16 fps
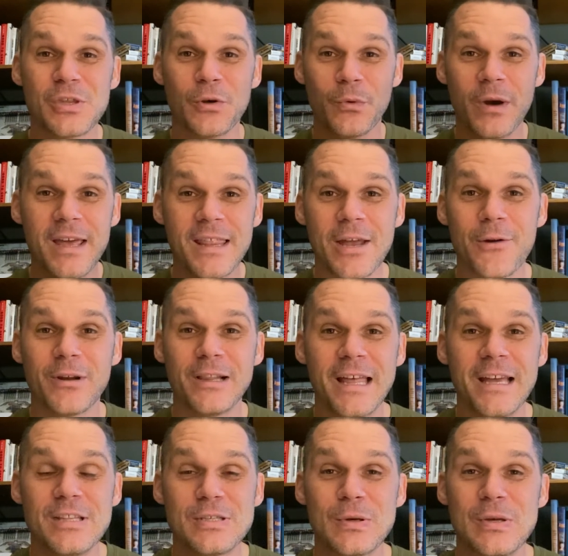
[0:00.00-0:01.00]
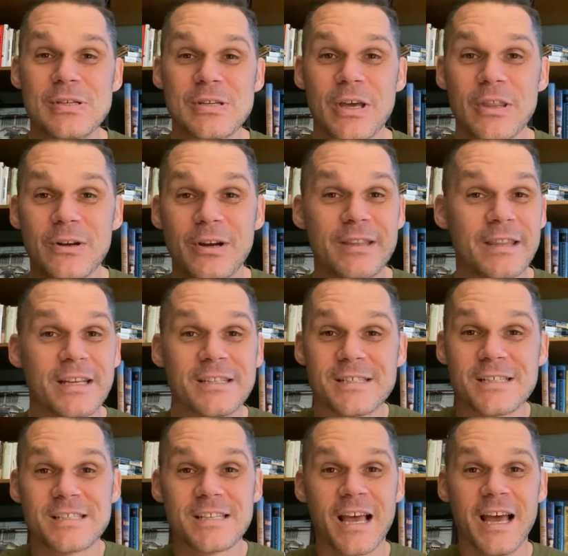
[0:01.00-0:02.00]
the way they relate to each other, and then
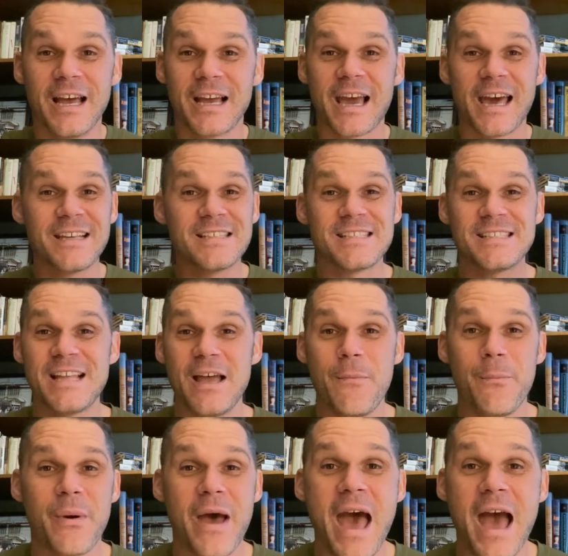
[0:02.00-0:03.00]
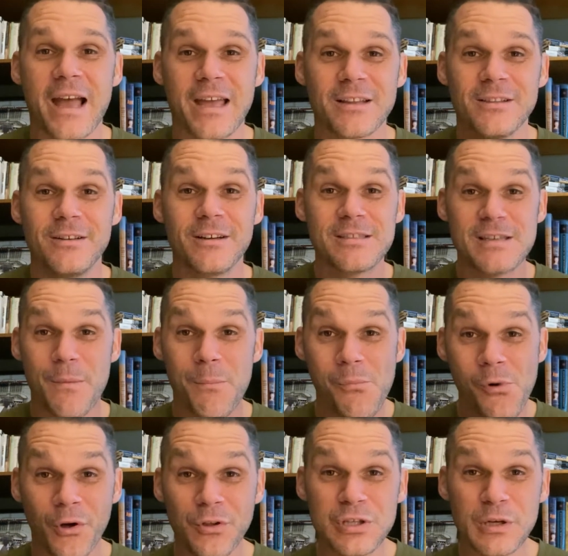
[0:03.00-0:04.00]
just kind of stepped back and looked at
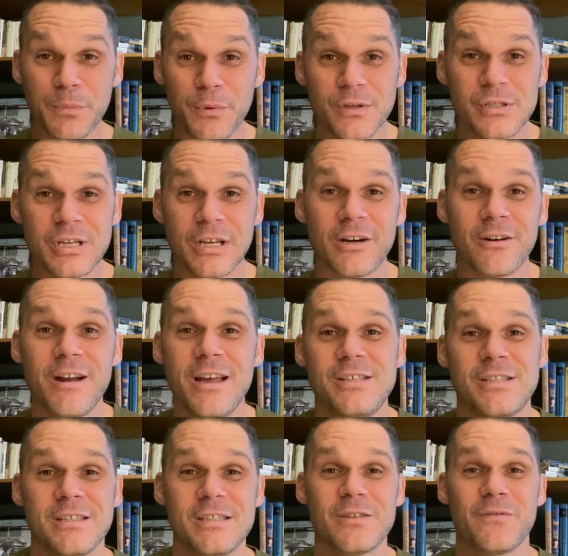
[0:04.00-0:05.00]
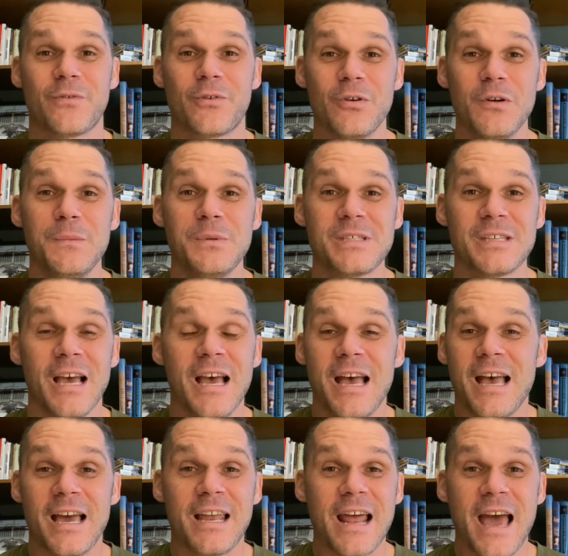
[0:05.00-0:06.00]
multiple generations of groups
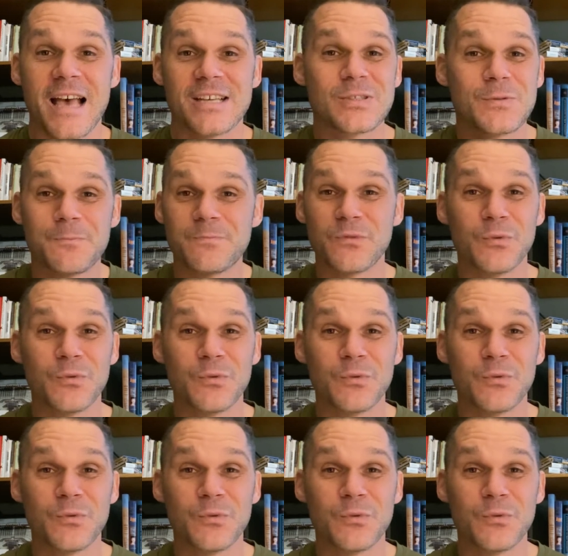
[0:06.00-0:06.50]
and asked,